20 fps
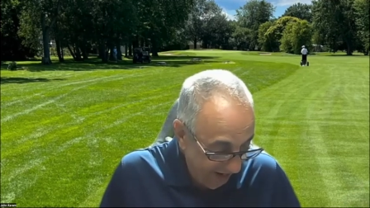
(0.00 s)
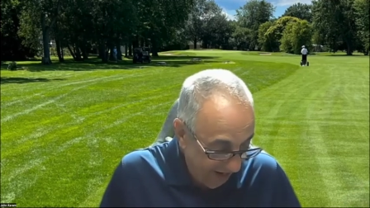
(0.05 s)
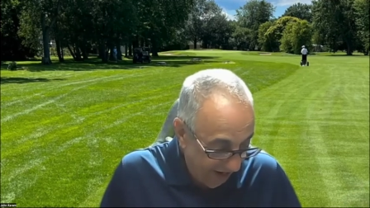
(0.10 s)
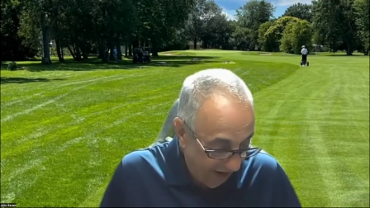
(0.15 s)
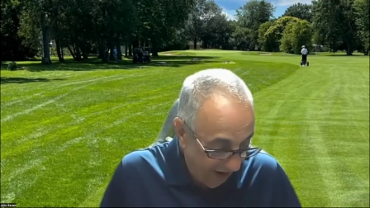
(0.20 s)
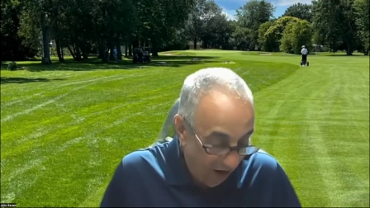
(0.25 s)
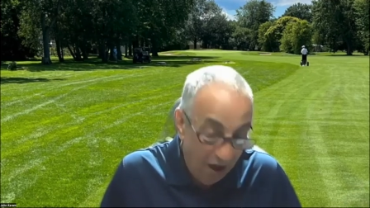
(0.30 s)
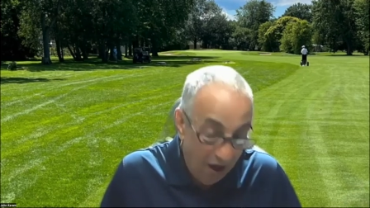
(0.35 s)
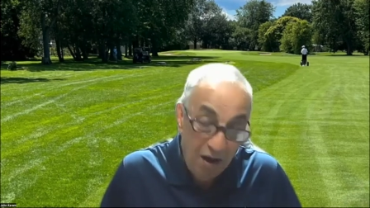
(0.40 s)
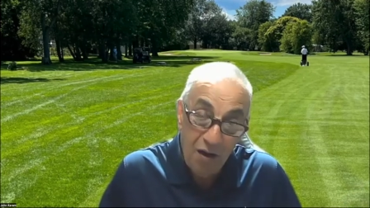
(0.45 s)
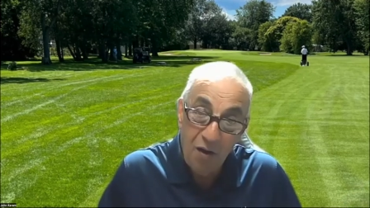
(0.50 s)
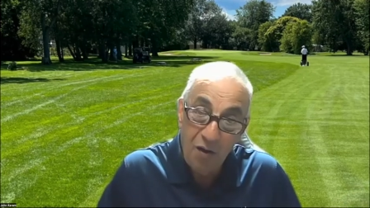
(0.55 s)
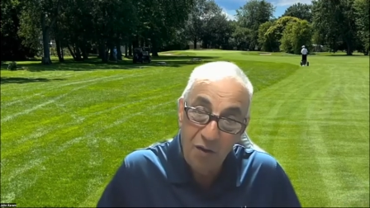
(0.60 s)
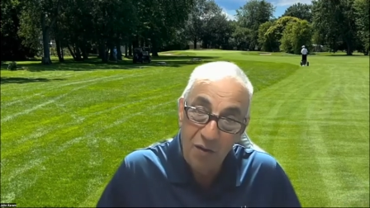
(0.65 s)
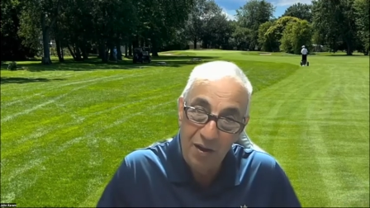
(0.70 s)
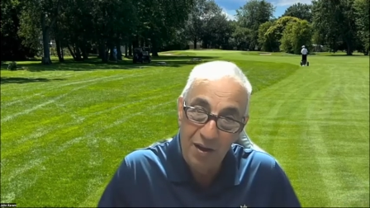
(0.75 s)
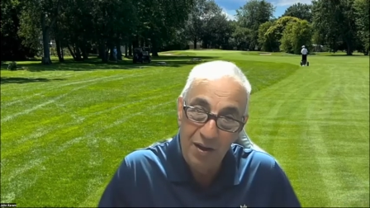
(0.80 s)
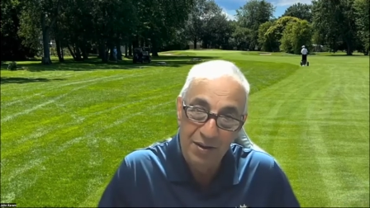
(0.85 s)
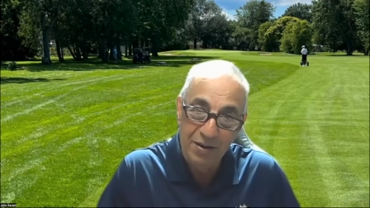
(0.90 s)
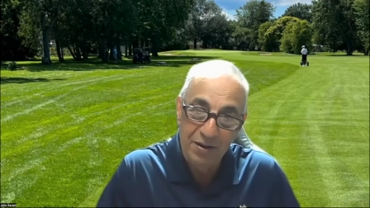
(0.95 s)
Uh, and,
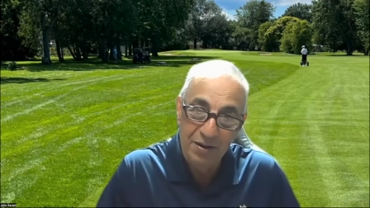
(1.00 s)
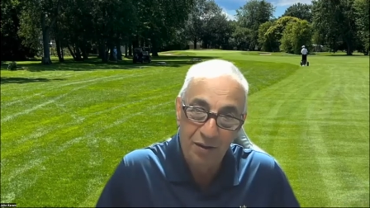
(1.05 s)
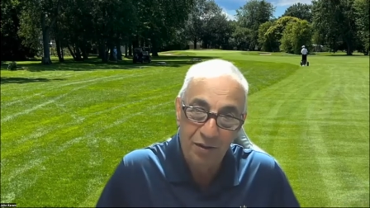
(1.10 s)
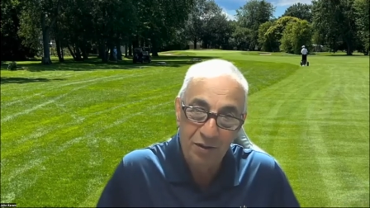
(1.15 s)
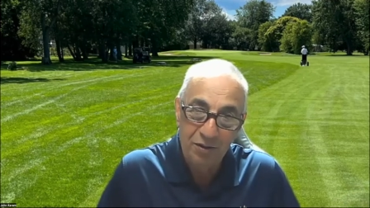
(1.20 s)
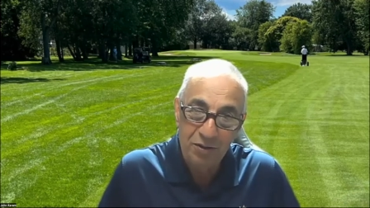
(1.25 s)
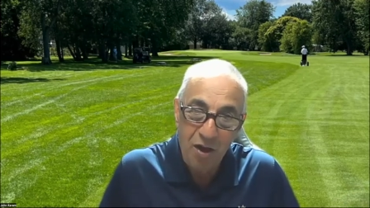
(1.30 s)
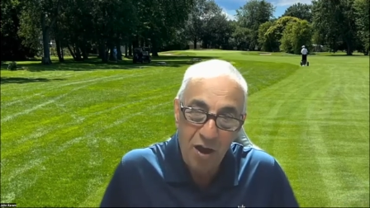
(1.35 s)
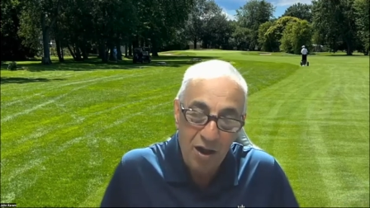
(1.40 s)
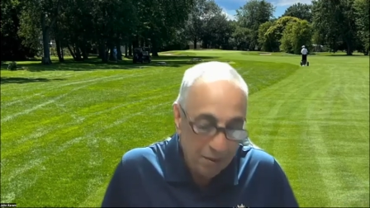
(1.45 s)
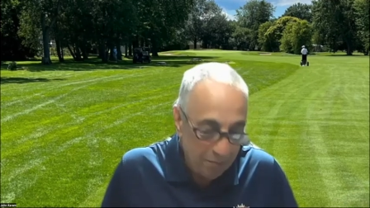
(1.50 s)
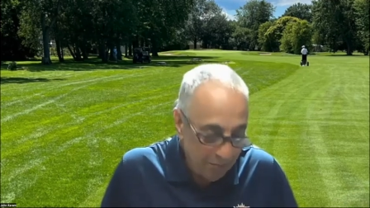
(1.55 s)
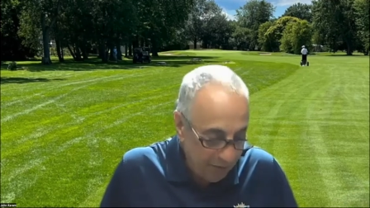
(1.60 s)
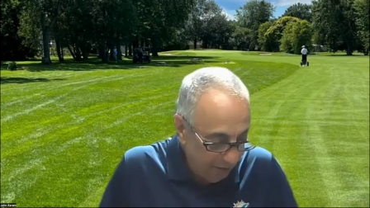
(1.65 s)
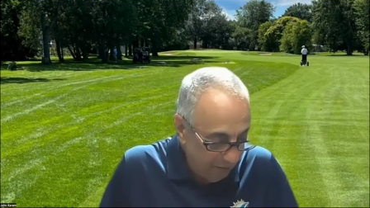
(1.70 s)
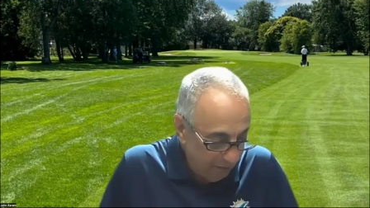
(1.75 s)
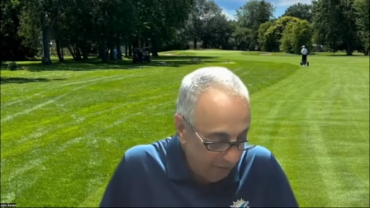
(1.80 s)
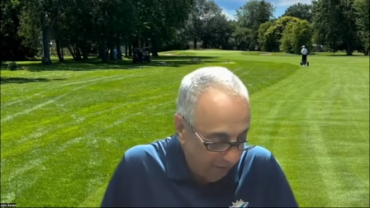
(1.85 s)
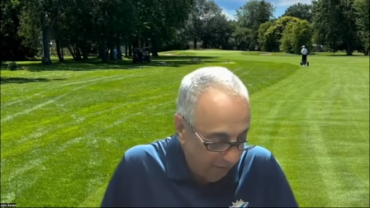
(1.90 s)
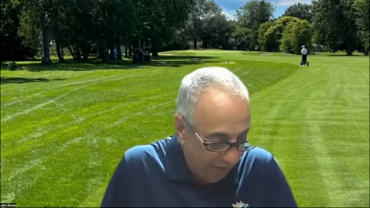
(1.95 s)
I'll, and I'll talk a bit
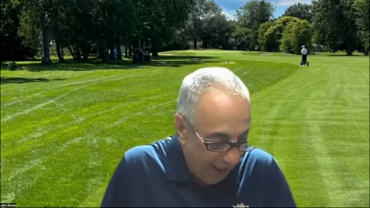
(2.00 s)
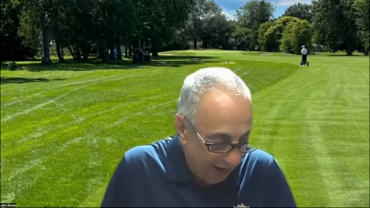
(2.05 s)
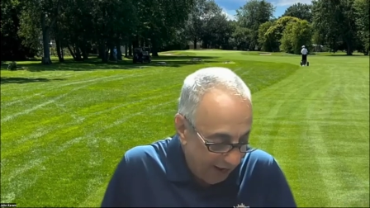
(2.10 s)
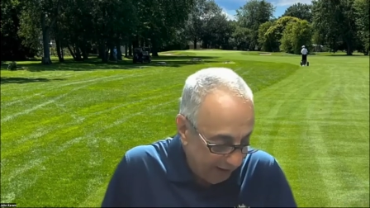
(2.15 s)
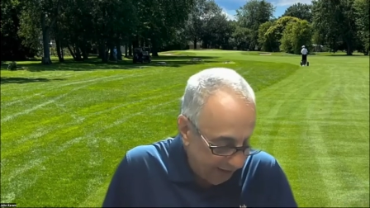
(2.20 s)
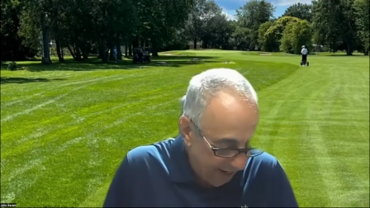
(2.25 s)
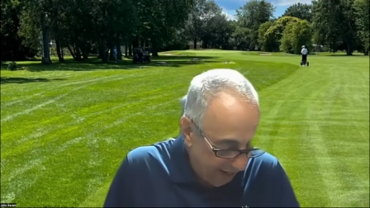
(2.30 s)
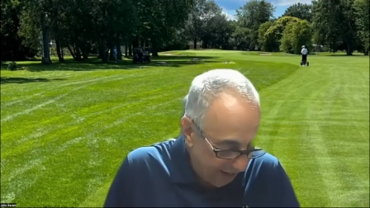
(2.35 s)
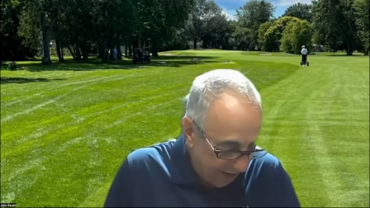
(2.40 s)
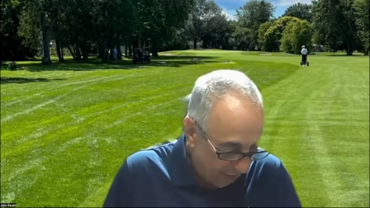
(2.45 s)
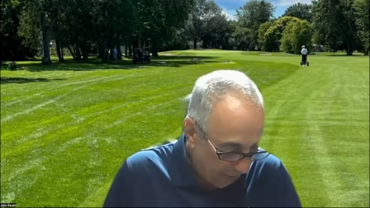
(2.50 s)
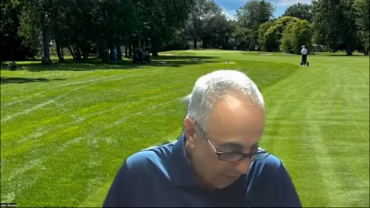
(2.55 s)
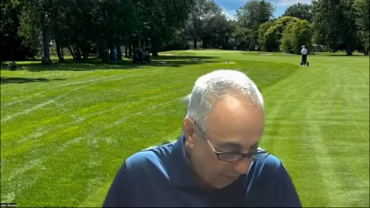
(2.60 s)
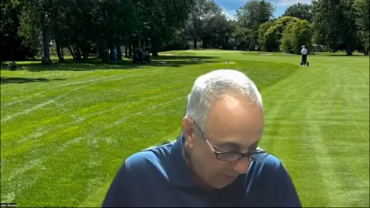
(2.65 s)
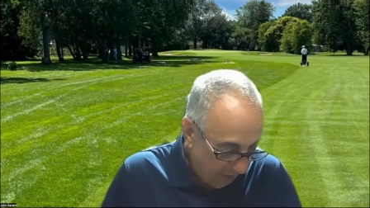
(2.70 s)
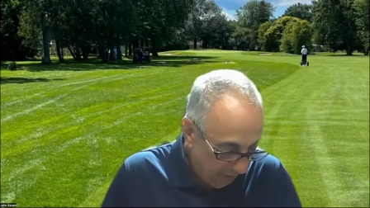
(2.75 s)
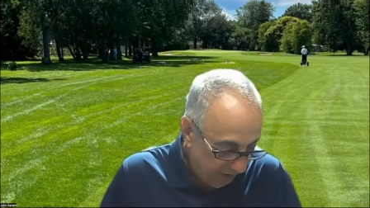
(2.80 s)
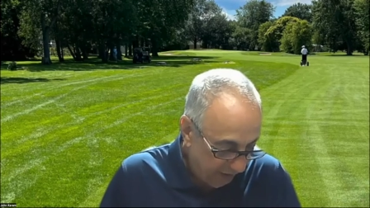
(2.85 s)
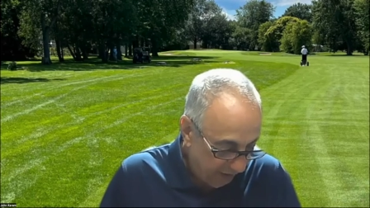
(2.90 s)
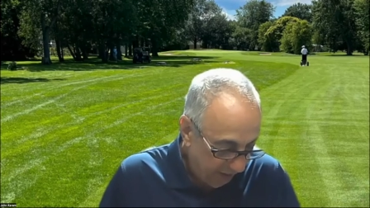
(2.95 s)
about that later when
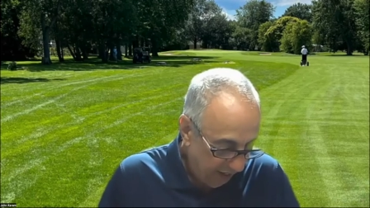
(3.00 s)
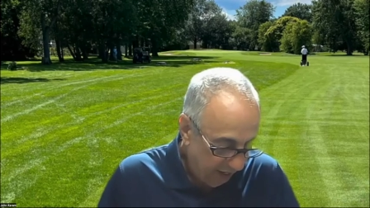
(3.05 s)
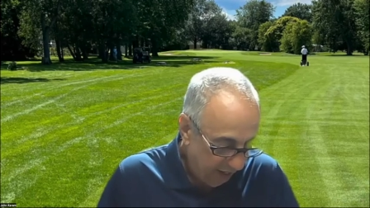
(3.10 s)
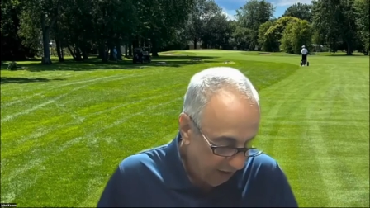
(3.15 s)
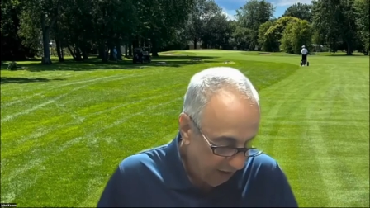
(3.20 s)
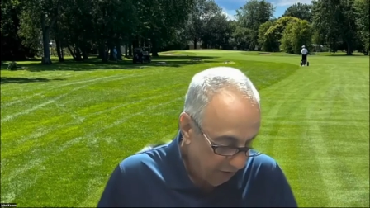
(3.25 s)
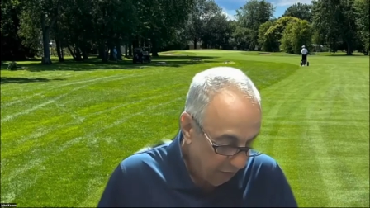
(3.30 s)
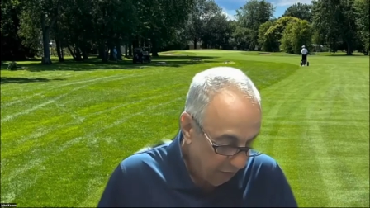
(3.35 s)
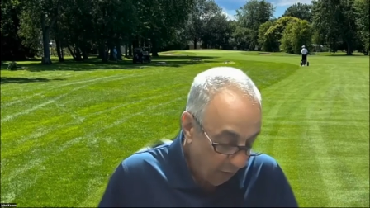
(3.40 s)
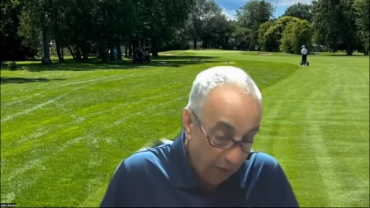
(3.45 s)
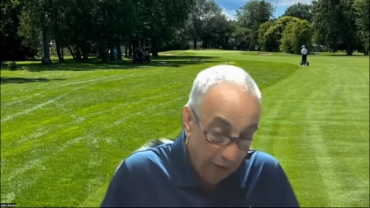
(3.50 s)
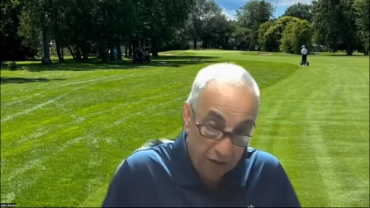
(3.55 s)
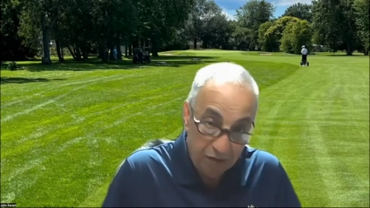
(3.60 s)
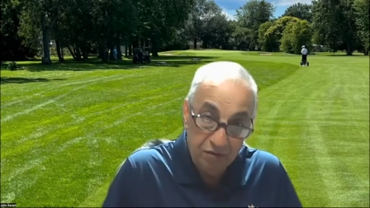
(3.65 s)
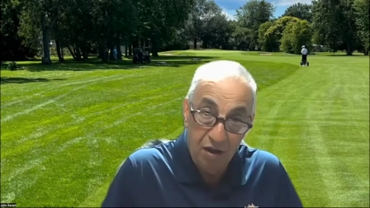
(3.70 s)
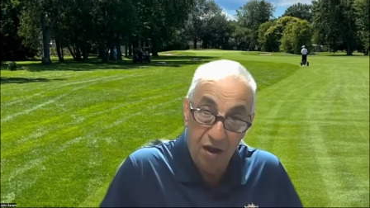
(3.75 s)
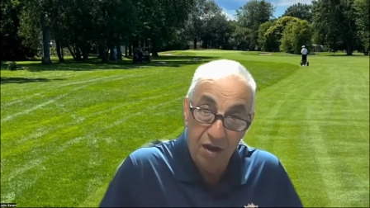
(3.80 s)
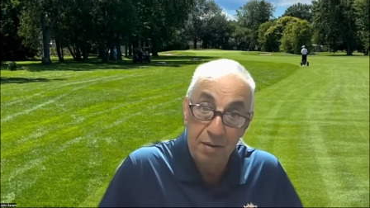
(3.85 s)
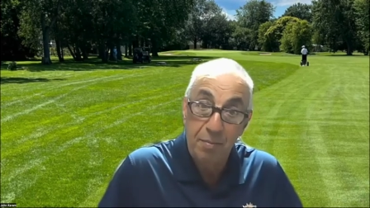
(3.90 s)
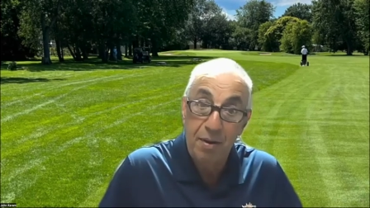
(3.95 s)
we, uh, well, I'll
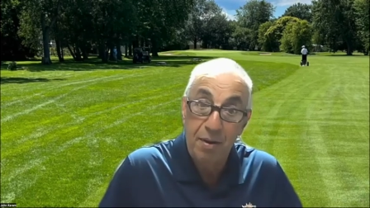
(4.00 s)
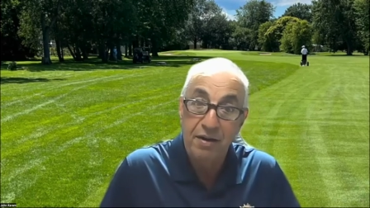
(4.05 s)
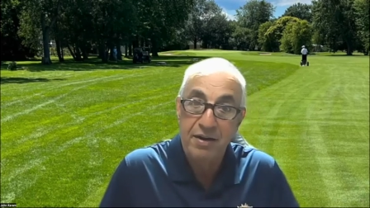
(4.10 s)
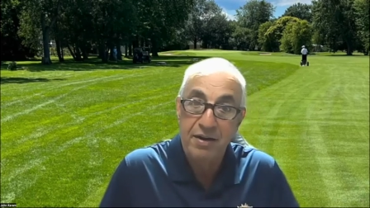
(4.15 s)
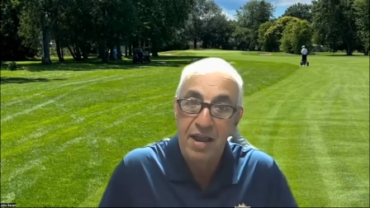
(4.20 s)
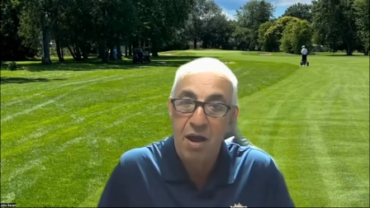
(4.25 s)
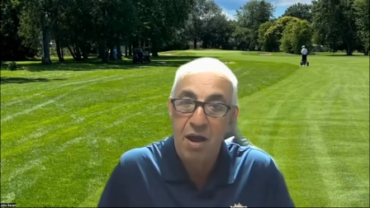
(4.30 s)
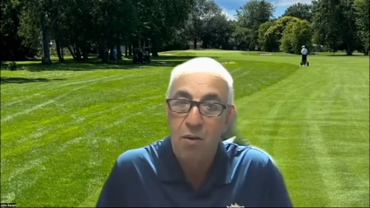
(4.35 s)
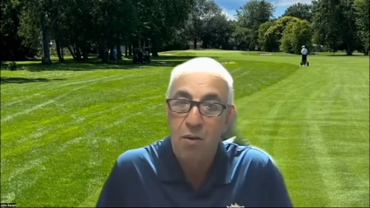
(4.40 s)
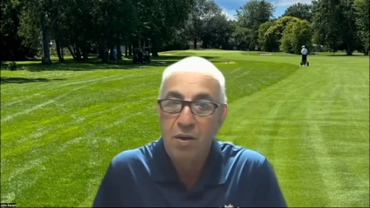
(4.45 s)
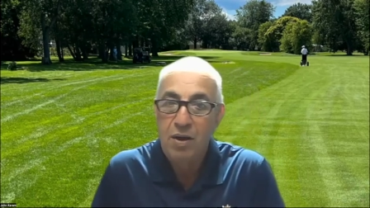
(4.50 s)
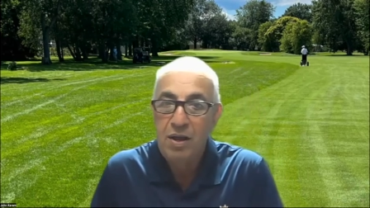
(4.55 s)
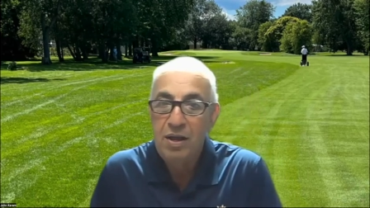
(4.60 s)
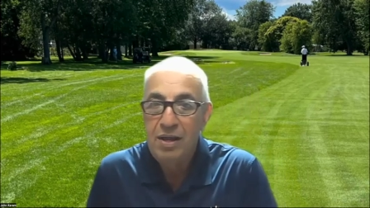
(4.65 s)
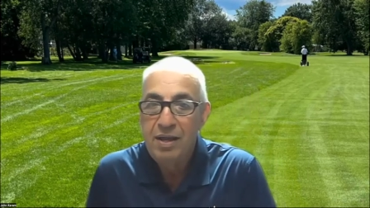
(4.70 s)
talk about it now.